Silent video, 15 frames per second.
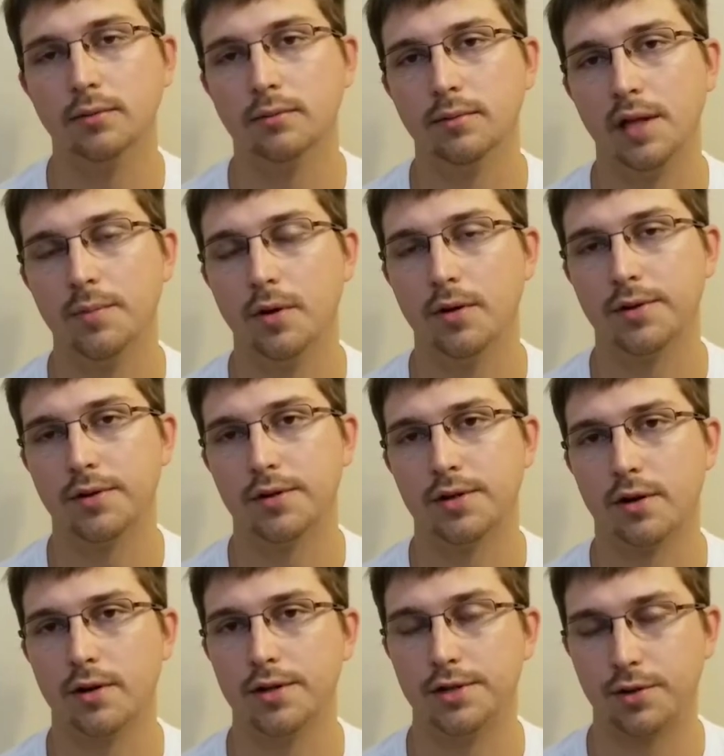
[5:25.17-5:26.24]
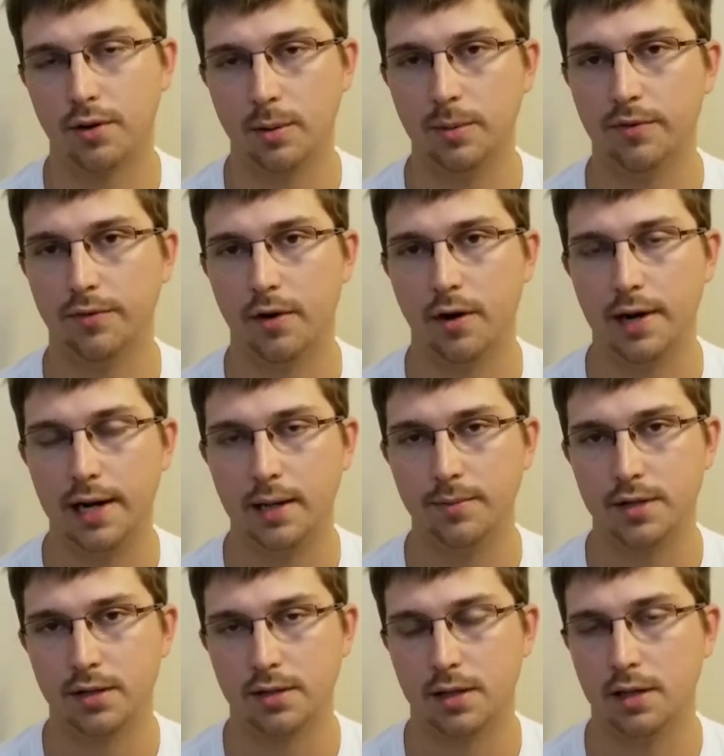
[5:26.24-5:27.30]
They both started screaming for our names
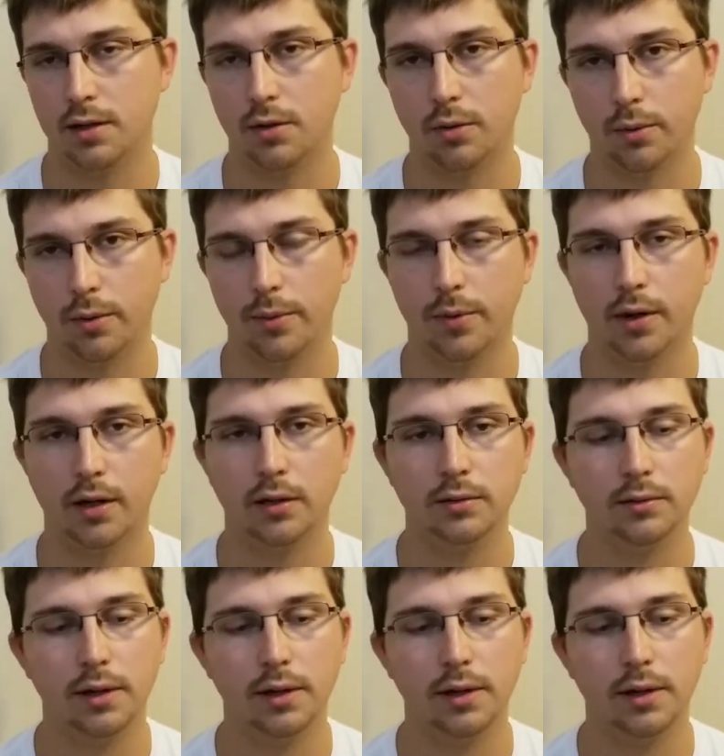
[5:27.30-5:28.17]
because they didn't know where we were.